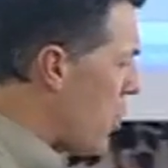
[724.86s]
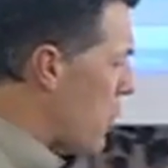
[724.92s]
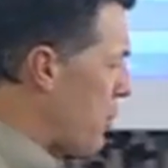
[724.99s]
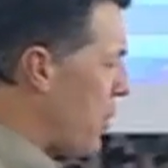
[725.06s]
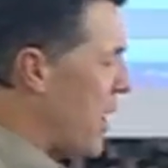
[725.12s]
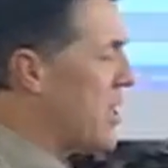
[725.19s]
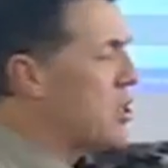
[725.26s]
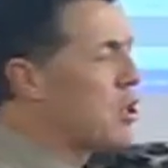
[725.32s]

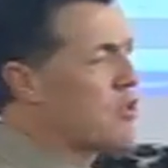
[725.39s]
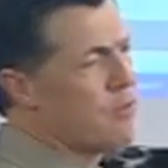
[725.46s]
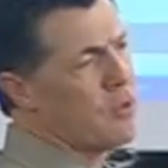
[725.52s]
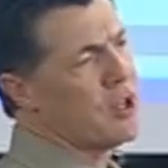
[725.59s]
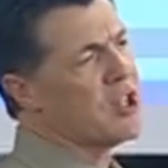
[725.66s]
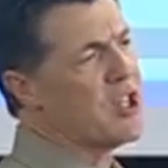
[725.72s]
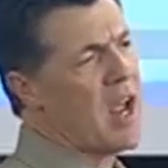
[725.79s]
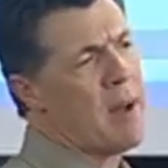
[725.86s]
places. For
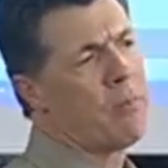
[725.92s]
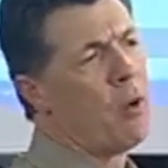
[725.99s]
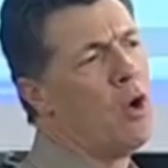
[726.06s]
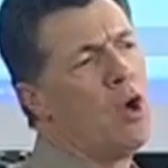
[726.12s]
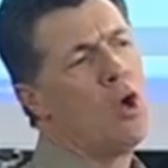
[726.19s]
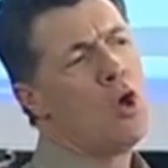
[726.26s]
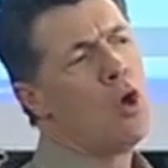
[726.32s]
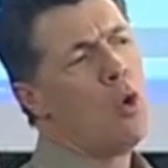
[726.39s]
example,
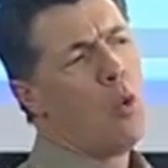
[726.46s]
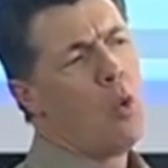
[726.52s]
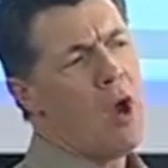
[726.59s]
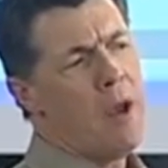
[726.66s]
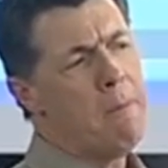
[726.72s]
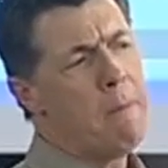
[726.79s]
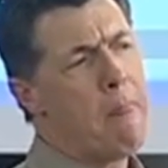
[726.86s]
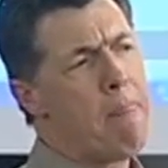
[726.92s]

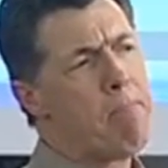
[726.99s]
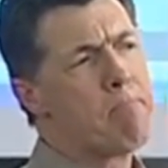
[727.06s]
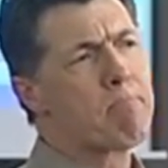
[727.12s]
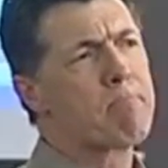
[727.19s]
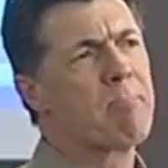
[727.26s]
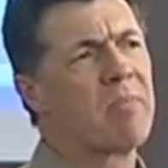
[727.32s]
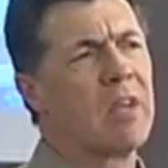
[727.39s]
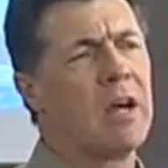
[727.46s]
when
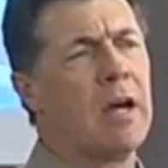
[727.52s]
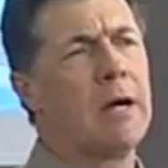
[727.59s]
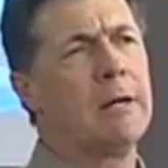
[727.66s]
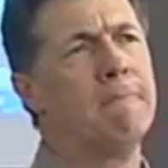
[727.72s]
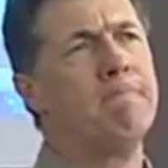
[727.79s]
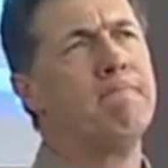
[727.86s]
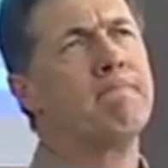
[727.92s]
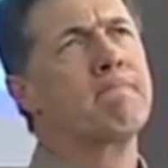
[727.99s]

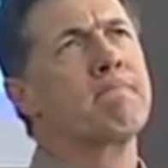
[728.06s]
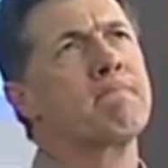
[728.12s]
um,